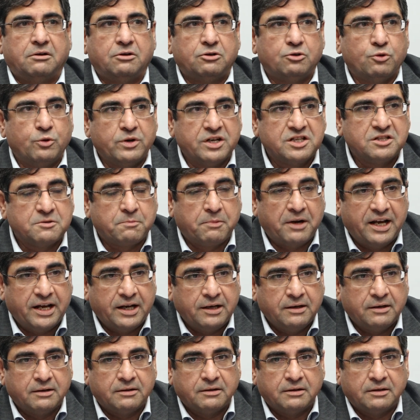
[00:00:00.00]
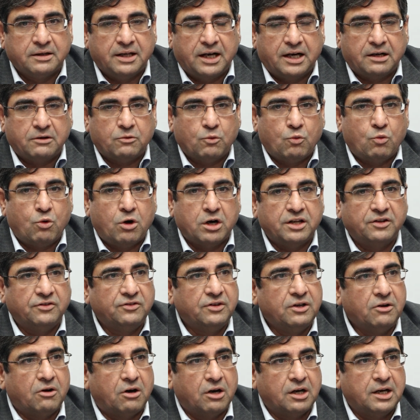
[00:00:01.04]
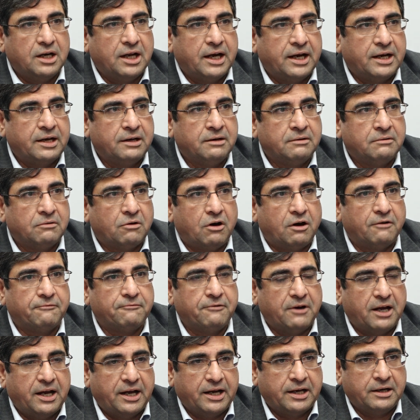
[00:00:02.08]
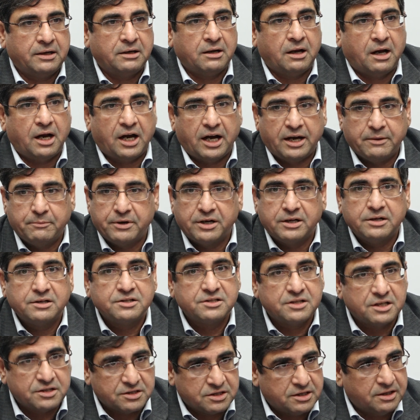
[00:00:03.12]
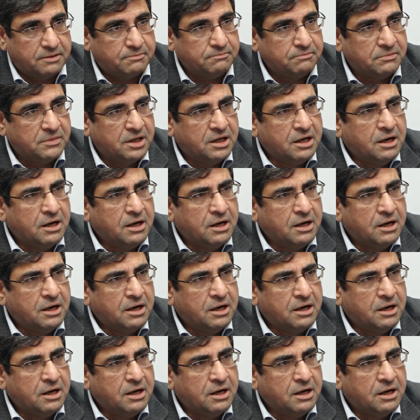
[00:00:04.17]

to explain that what is the online, offline, hybrid system.